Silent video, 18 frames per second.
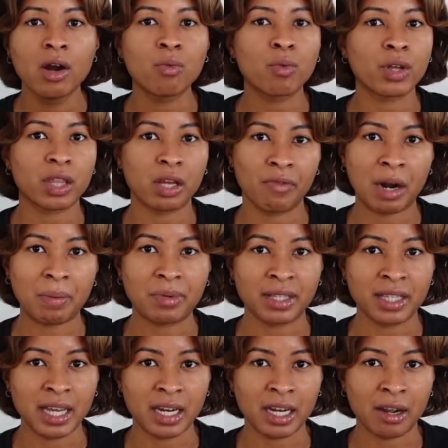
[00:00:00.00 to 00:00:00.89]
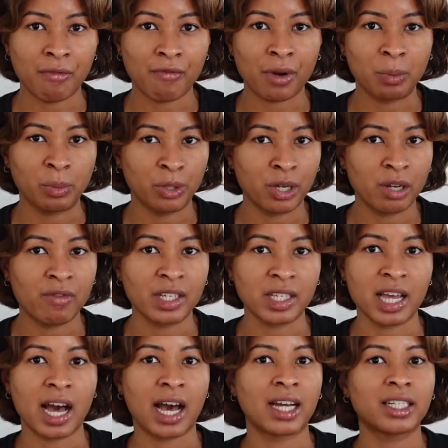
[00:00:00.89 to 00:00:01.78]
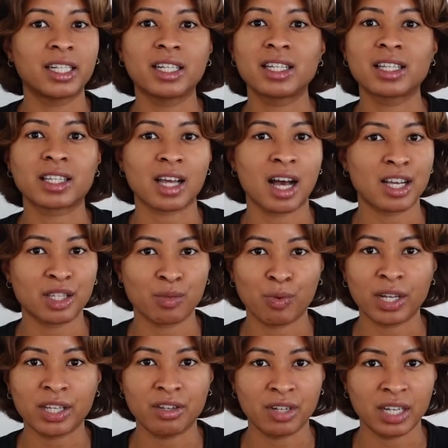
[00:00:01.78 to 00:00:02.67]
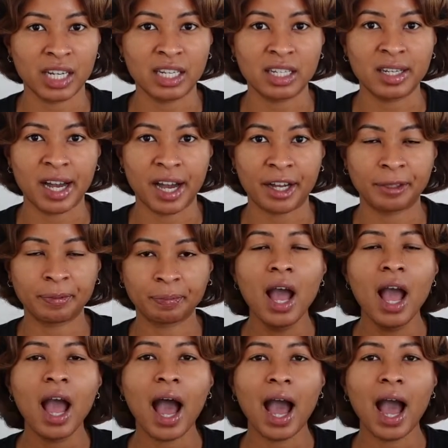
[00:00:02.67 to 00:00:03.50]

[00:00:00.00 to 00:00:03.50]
with a representative from Louis Vuitton to discuss what you need done.